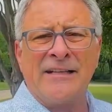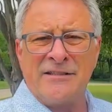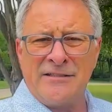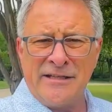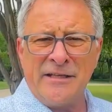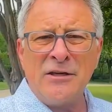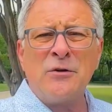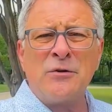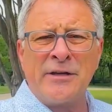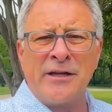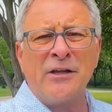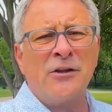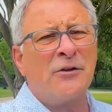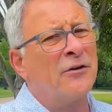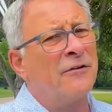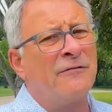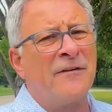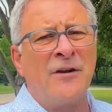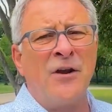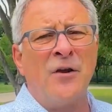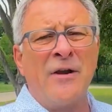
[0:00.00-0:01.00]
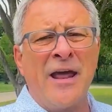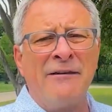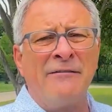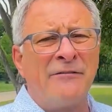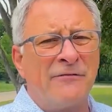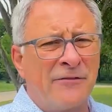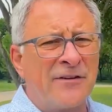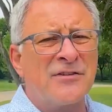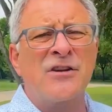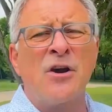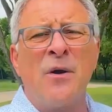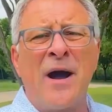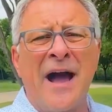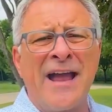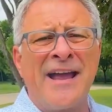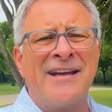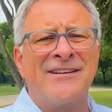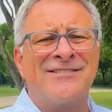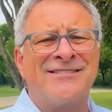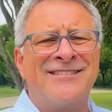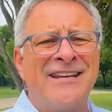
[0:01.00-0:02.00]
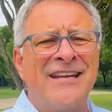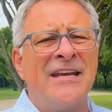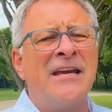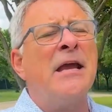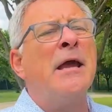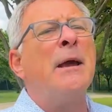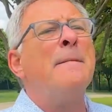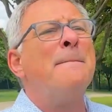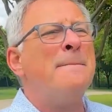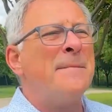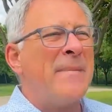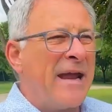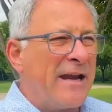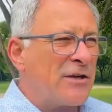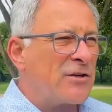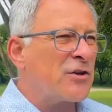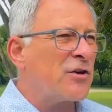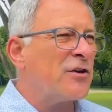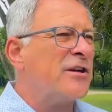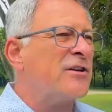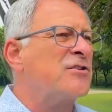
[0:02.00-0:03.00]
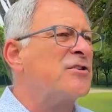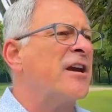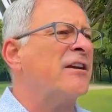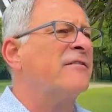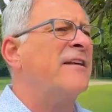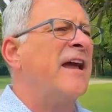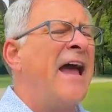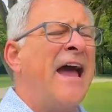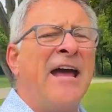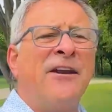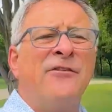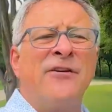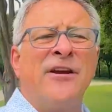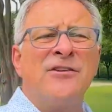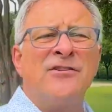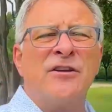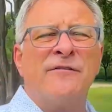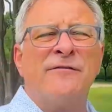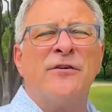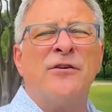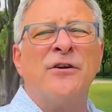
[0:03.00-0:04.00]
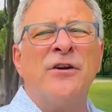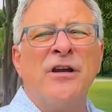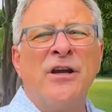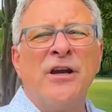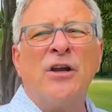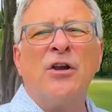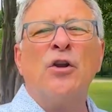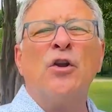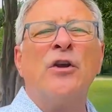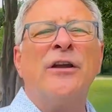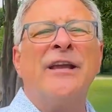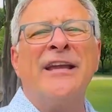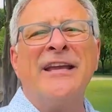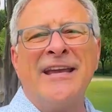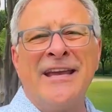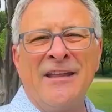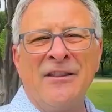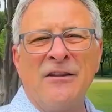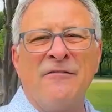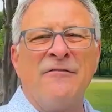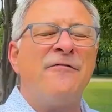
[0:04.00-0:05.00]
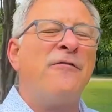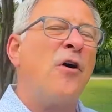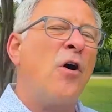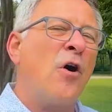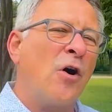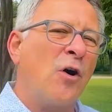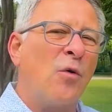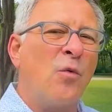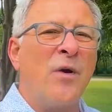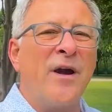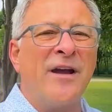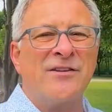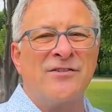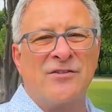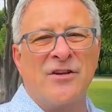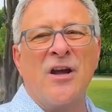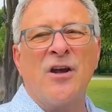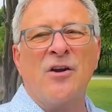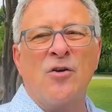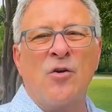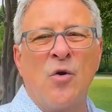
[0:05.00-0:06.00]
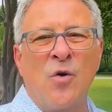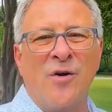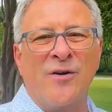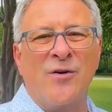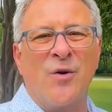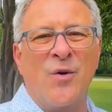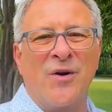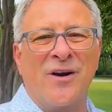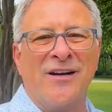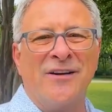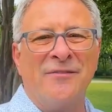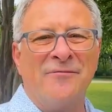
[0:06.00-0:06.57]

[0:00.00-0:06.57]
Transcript: a deal killer, if you don't have it, Frisco ISD, make sure you check the address if you're looking in the far west corridor.